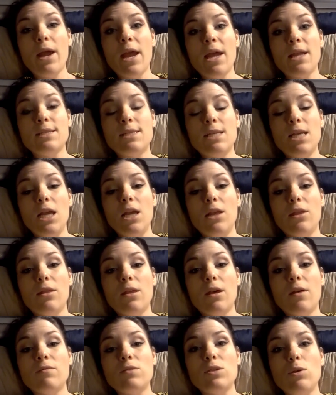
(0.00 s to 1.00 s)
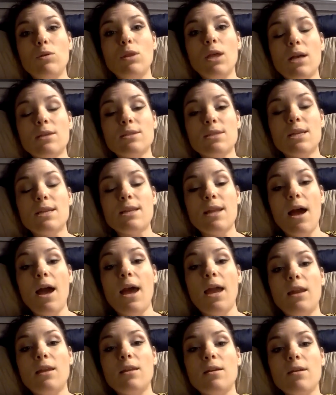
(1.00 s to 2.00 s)
18th of
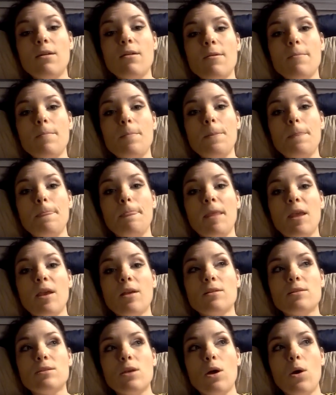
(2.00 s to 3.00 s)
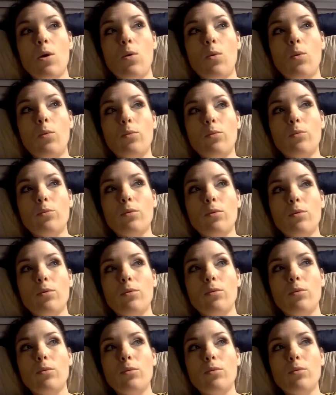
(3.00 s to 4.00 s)
2009. So,
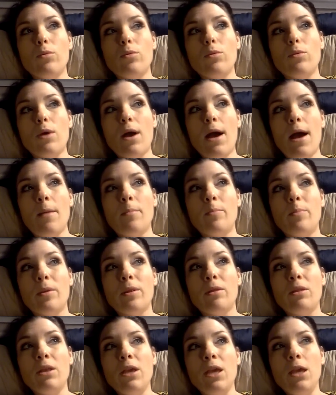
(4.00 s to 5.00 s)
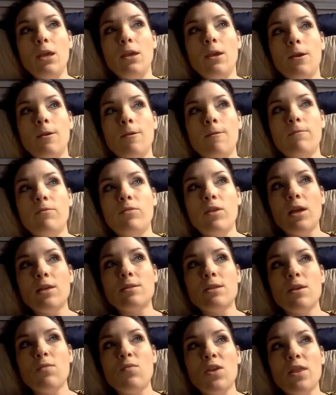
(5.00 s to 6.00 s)
I believe
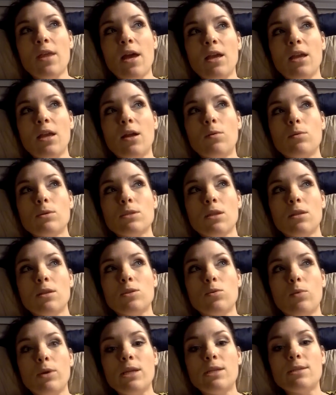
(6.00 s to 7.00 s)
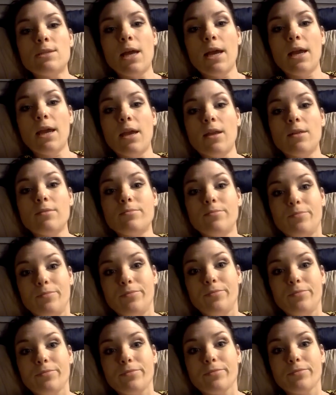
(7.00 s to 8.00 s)
Thanksgiving that year was on the 22nd,
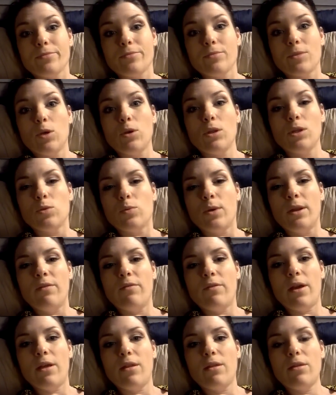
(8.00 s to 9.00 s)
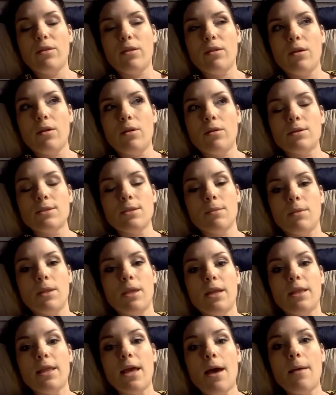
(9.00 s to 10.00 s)
or the 25th, or something
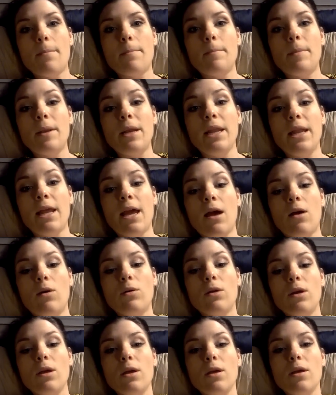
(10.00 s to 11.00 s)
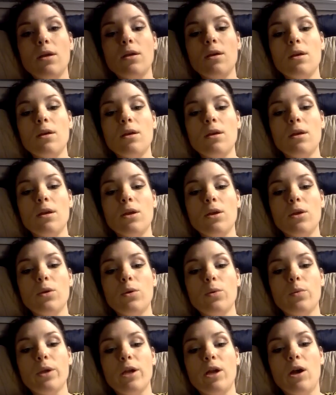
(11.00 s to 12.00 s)
like that. But anyhow,
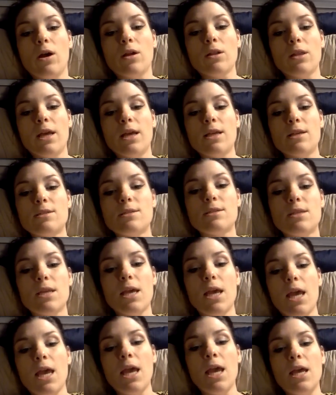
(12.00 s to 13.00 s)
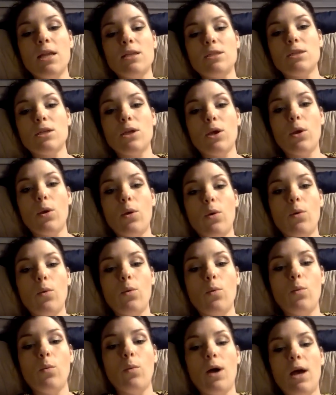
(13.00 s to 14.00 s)
regardless, it
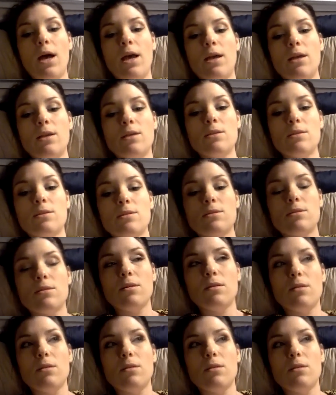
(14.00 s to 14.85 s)
was